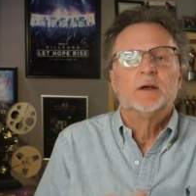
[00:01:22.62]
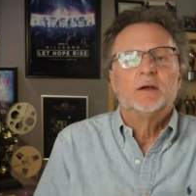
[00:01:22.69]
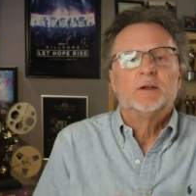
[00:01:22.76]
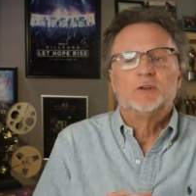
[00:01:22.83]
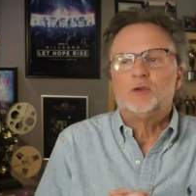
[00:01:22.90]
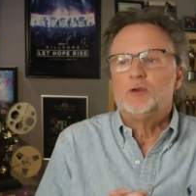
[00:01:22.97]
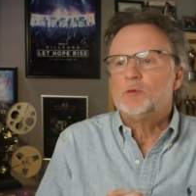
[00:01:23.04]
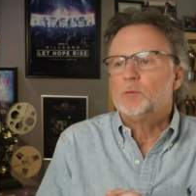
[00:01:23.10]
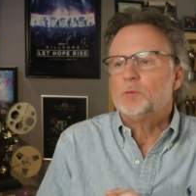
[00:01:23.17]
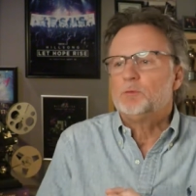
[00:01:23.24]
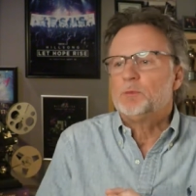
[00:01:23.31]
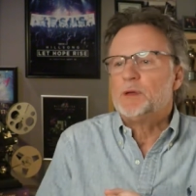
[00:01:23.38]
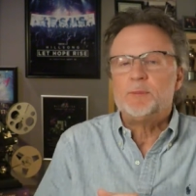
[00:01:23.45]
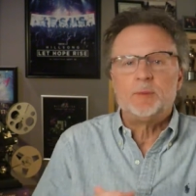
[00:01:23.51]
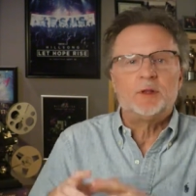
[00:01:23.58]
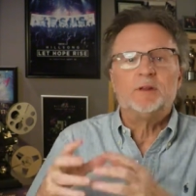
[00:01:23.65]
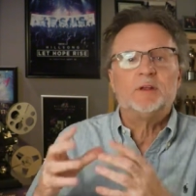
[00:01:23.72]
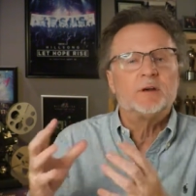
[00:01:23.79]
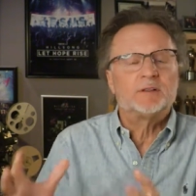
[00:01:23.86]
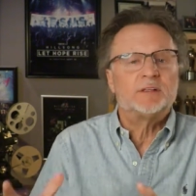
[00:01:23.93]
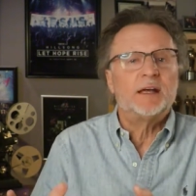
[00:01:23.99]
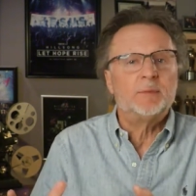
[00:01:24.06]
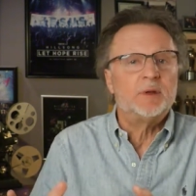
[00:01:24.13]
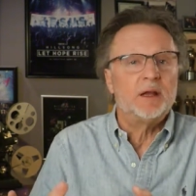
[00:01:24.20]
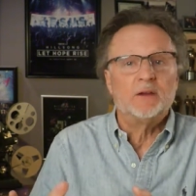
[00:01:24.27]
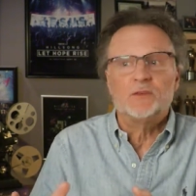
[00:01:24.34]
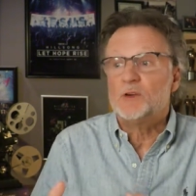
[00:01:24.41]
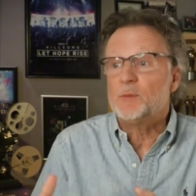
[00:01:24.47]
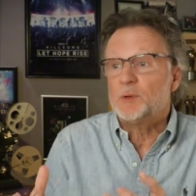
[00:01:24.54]
to people in the entertainment
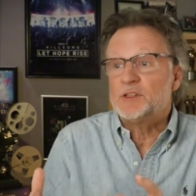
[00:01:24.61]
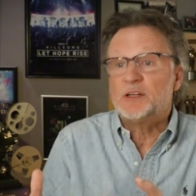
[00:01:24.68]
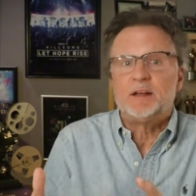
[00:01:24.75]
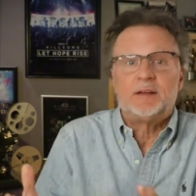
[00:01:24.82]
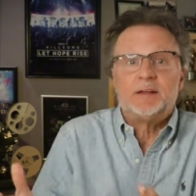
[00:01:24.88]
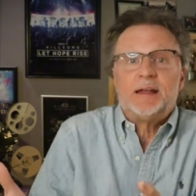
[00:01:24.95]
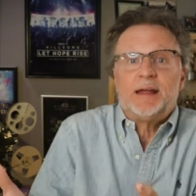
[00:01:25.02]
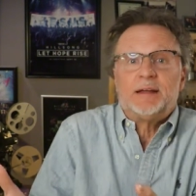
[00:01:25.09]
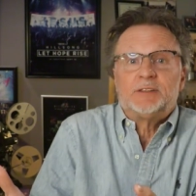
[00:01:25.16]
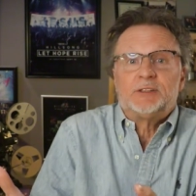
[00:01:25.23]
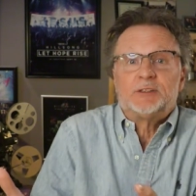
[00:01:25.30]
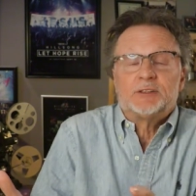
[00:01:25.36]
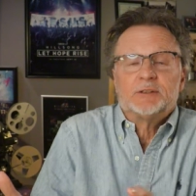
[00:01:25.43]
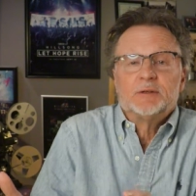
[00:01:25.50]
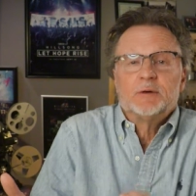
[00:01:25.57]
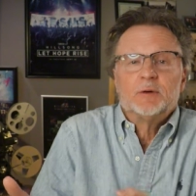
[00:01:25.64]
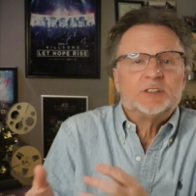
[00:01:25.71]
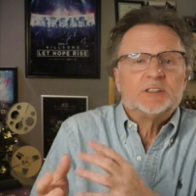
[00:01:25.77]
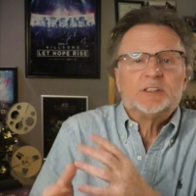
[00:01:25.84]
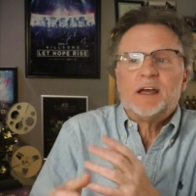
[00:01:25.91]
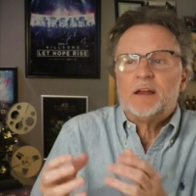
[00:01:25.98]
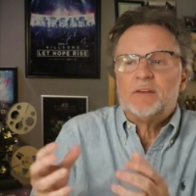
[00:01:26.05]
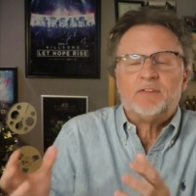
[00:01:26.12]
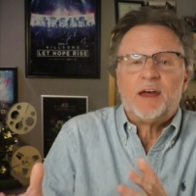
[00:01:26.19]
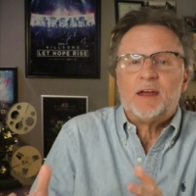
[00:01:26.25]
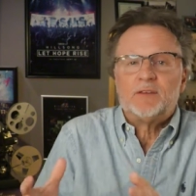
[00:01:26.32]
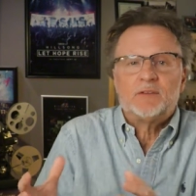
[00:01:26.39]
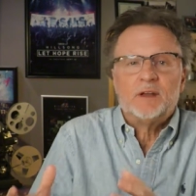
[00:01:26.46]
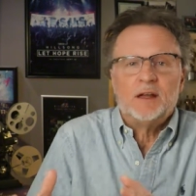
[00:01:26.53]
industry, particularly dancers, which is kind of
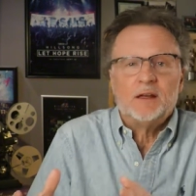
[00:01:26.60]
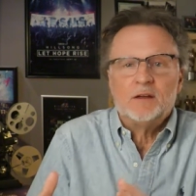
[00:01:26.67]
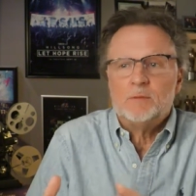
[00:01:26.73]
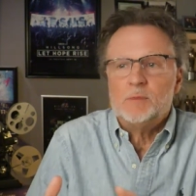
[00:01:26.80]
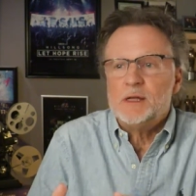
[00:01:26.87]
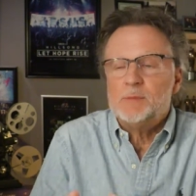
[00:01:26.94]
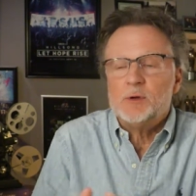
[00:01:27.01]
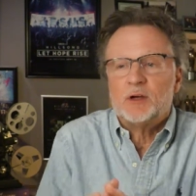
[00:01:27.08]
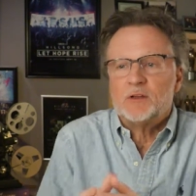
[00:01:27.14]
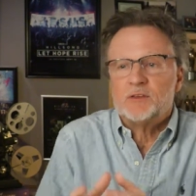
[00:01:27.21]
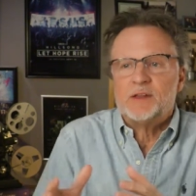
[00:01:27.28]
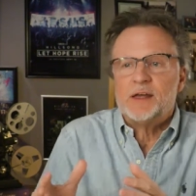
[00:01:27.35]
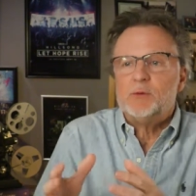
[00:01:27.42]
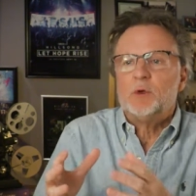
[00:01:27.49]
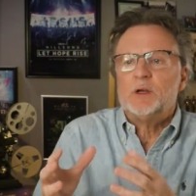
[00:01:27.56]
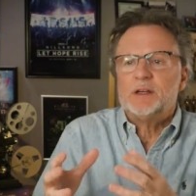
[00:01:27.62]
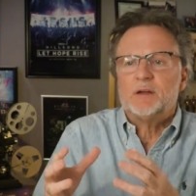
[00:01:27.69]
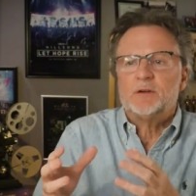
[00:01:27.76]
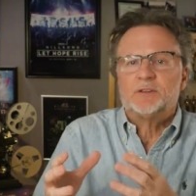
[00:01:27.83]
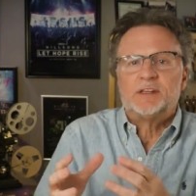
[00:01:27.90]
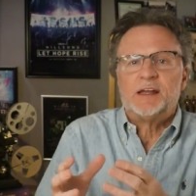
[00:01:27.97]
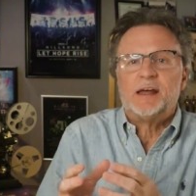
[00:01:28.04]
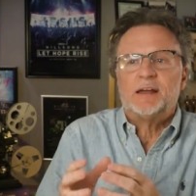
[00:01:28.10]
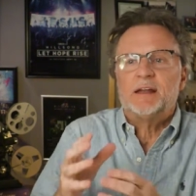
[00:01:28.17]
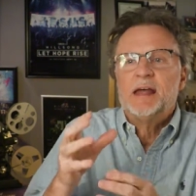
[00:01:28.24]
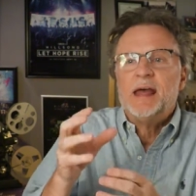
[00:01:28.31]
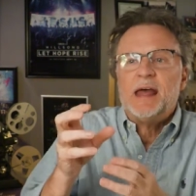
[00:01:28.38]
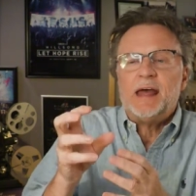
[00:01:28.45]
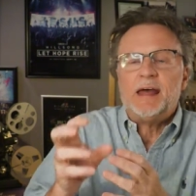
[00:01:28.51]
fascinating to me because they really understand. And
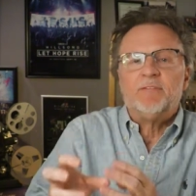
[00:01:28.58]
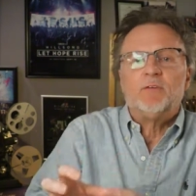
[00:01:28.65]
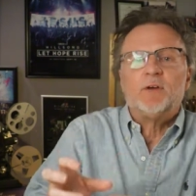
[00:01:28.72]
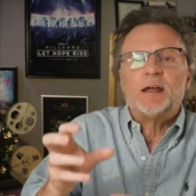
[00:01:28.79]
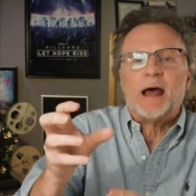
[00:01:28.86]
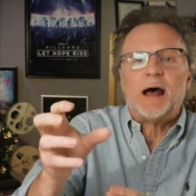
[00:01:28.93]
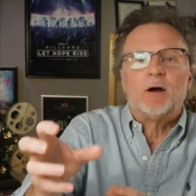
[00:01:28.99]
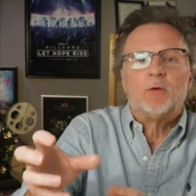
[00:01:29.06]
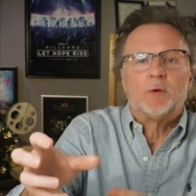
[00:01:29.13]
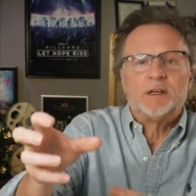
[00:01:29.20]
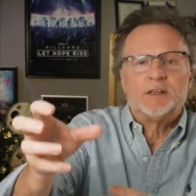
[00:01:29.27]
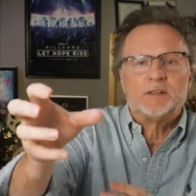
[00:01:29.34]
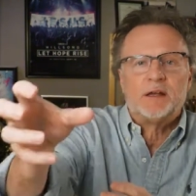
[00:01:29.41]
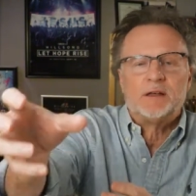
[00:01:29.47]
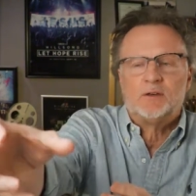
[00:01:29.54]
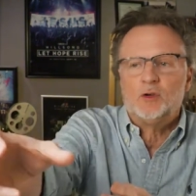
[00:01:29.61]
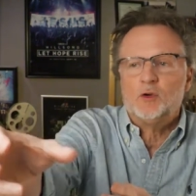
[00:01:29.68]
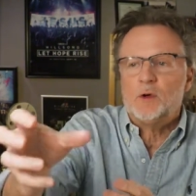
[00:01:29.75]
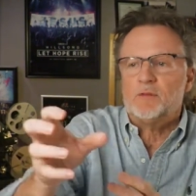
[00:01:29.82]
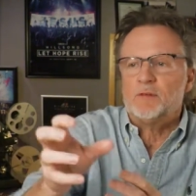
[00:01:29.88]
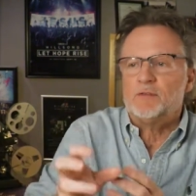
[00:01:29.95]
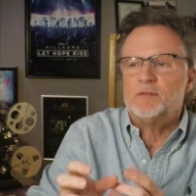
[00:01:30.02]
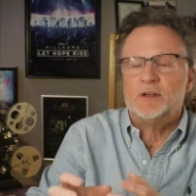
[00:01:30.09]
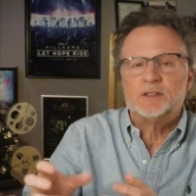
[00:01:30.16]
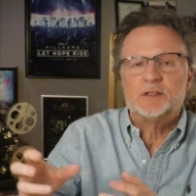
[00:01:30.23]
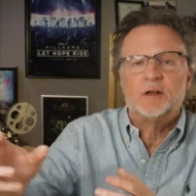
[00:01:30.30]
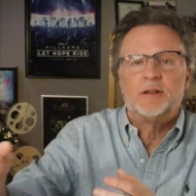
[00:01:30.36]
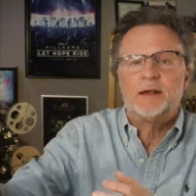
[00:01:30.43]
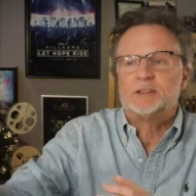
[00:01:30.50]
every outreach they do, every
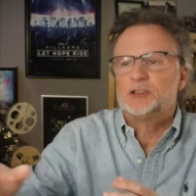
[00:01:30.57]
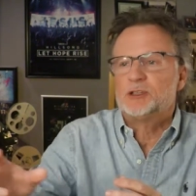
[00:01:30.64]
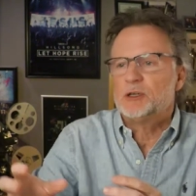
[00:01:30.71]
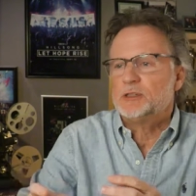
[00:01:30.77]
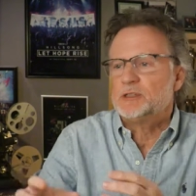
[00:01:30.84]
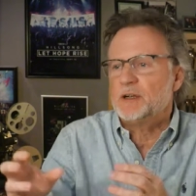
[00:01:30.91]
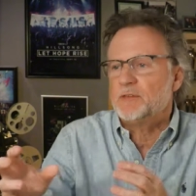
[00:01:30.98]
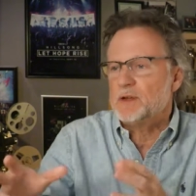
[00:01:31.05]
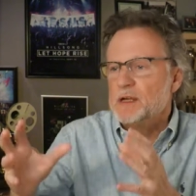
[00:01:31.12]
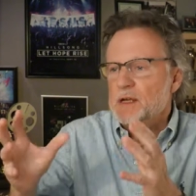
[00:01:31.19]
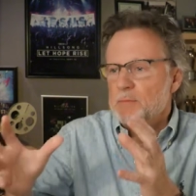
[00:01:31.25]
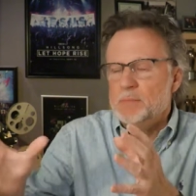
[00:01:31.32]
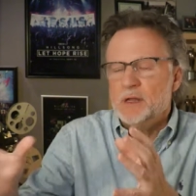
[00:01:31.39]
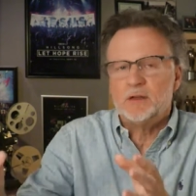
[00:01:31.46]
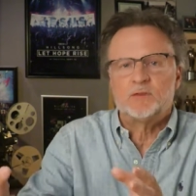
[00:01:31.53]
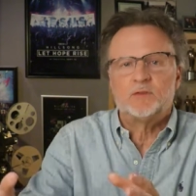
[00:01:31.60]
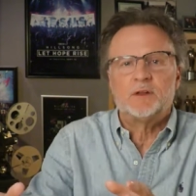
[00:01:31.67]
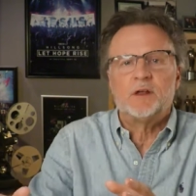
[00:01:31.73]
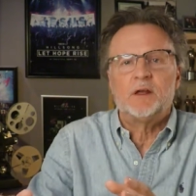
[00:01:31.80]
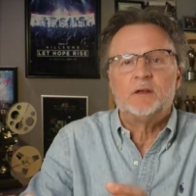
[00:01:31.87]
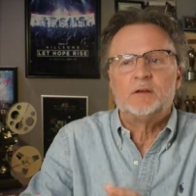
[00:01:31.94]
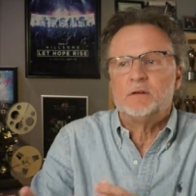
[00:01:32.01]
vision of that church, every ministry that